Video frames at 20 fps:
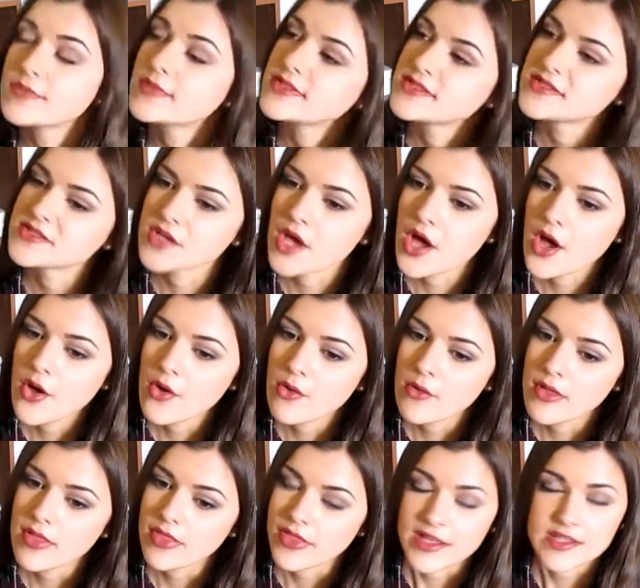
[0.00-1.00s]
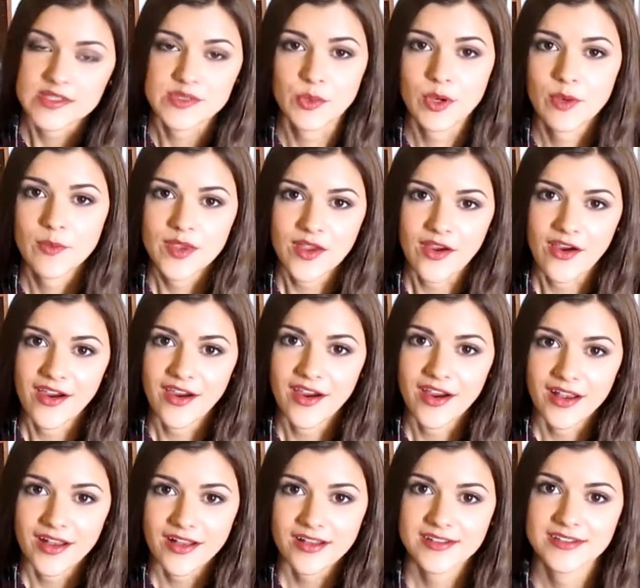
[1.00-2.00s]
So that's where we
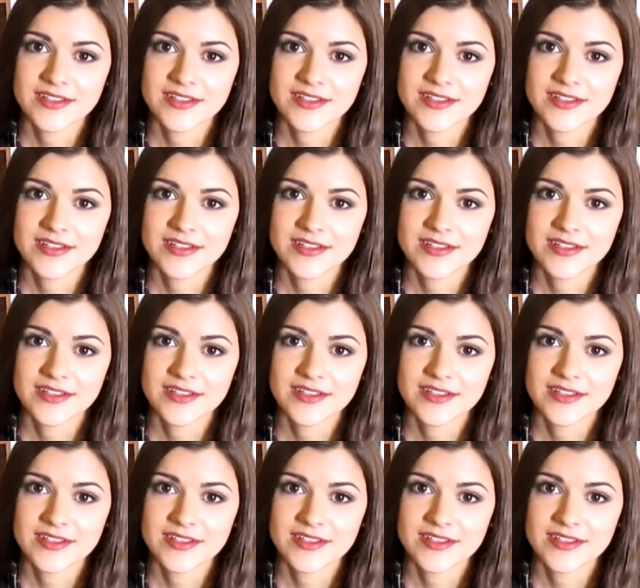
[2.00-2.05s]
are.